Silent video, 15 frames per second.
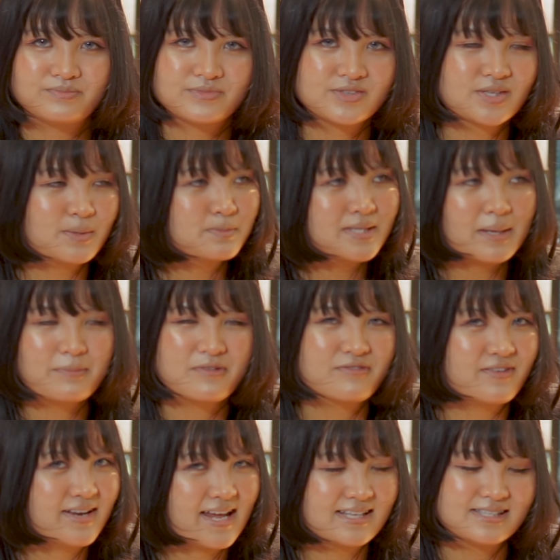some type of
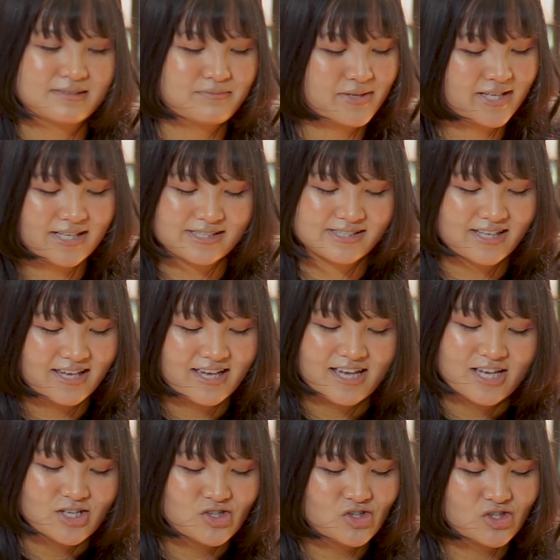finessing, because
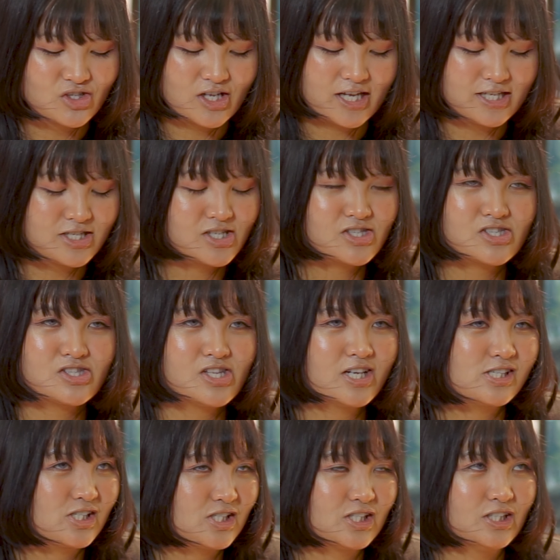it just
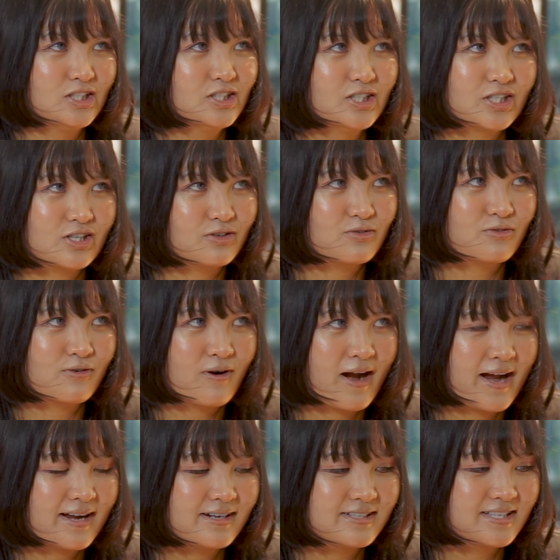doesn't look
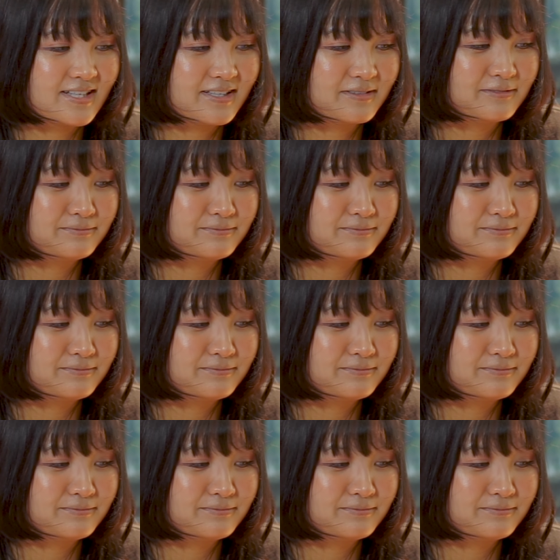right.